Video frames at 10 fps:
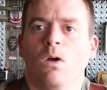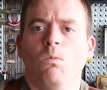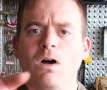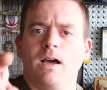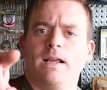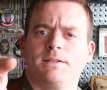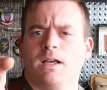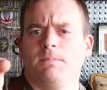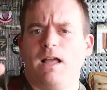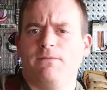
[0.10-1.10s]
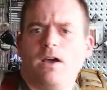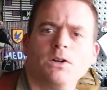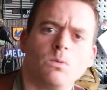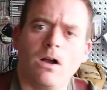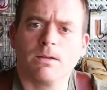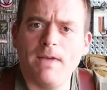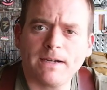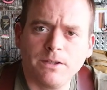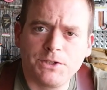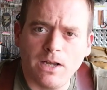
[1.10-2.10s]
What is up, Light Fighters? Welcome
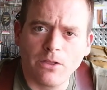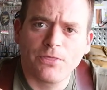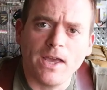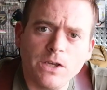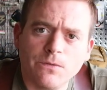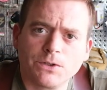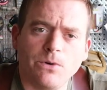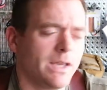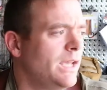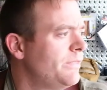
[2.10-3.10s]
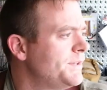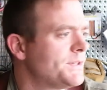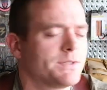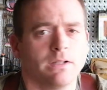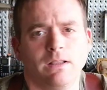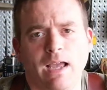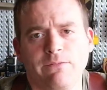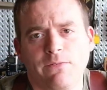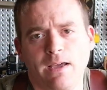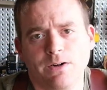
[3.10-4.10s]
back to the channel. Thank you for tuning in. This is
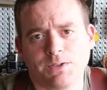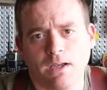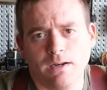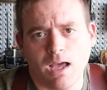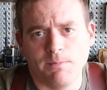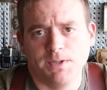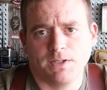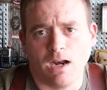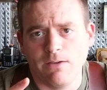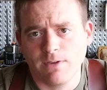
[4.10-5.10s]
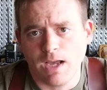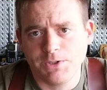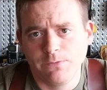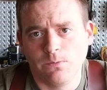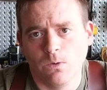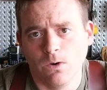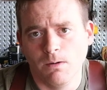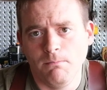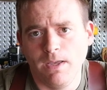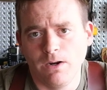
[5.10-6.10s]
Light Fighters Anonymous, and I've got you for
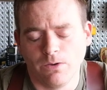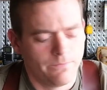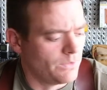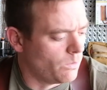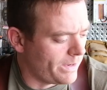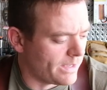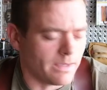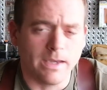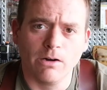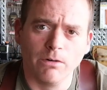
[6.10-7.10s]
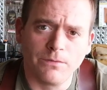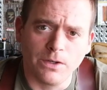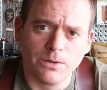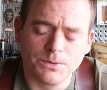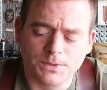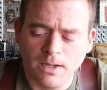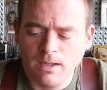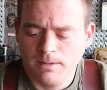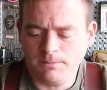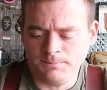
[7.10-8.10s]
middle of the week gear reviews.
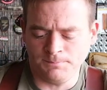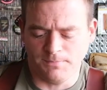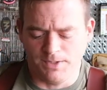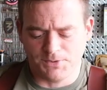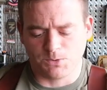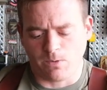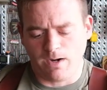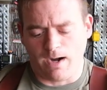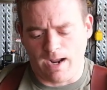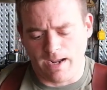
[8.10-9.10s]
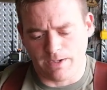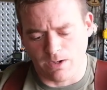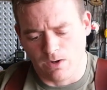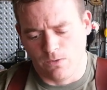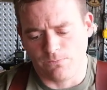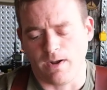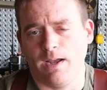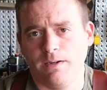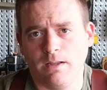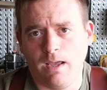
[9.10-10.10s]
This is where I go
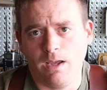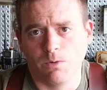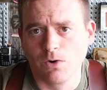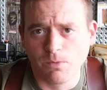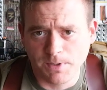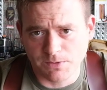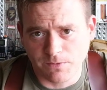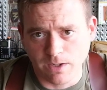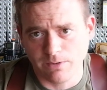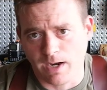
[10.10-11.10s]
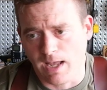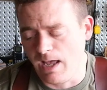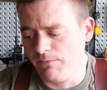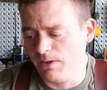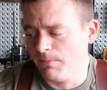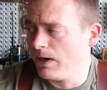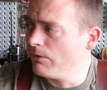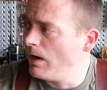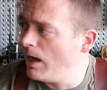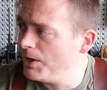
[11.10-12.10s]
find a wonderful piece of gear that I have in my
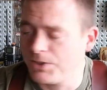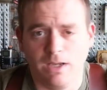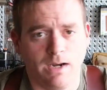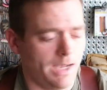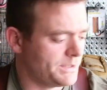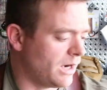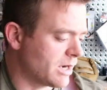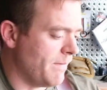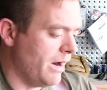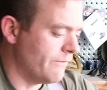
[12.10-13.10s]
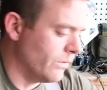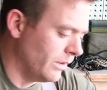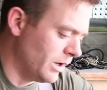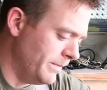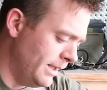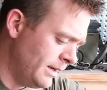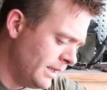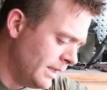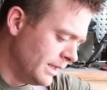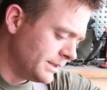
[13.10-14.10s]
garage, and I talk about it for a little bit.
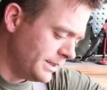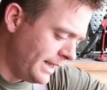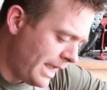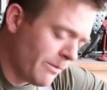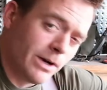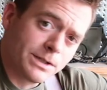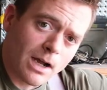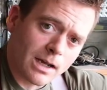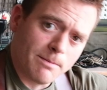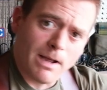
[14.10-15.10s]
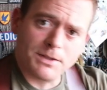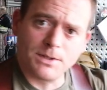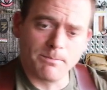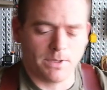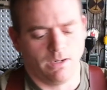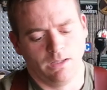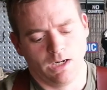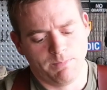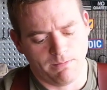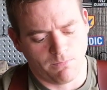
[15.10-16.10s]
Today, we are talking about something a
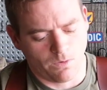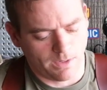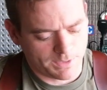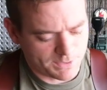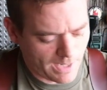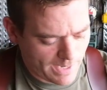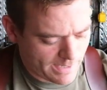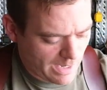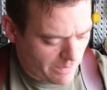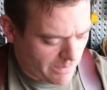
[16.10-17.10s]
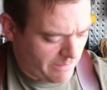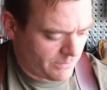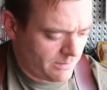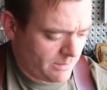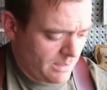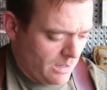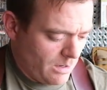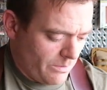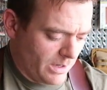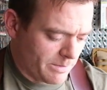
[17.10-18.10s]
little bit more exciting, however.
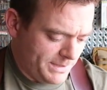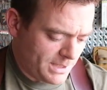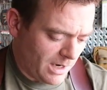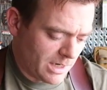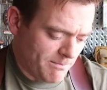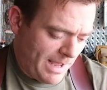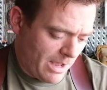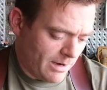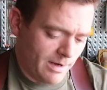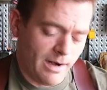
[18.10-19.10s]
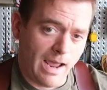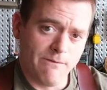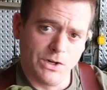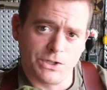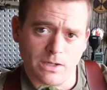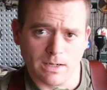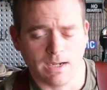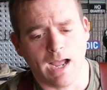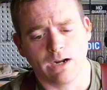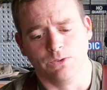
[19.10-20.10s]
We're going to be talking about night vision
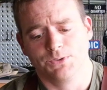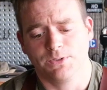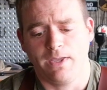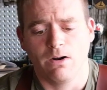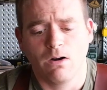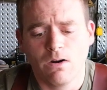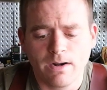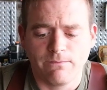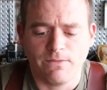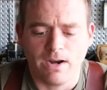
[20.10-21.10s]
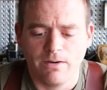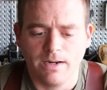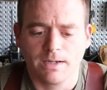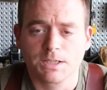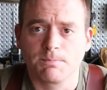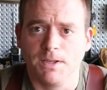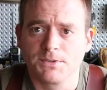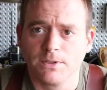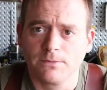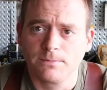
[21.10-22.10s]
goggles. They are already very
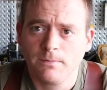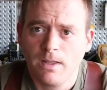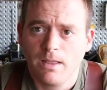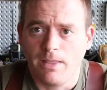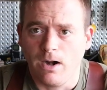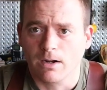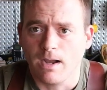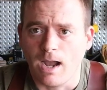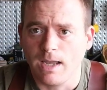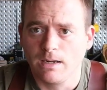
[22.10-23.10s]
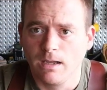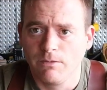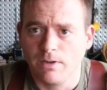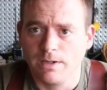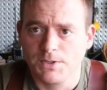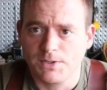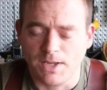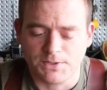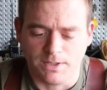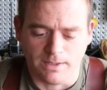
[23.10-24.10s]
expensive. They are kind of a
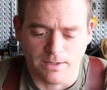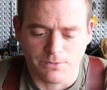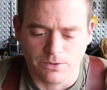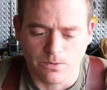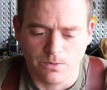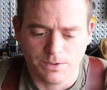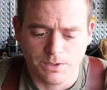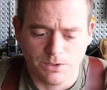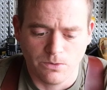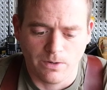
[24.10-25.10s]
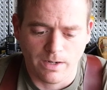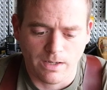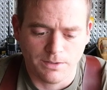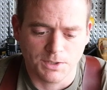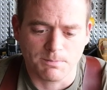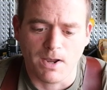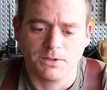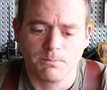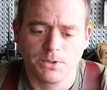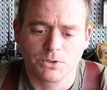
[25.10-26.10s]
necessity if you're going to do any
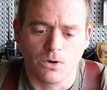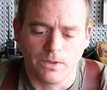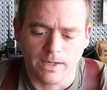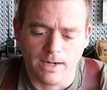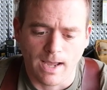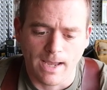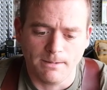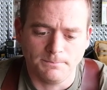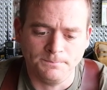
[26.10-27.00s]
dismounted patrolling at night.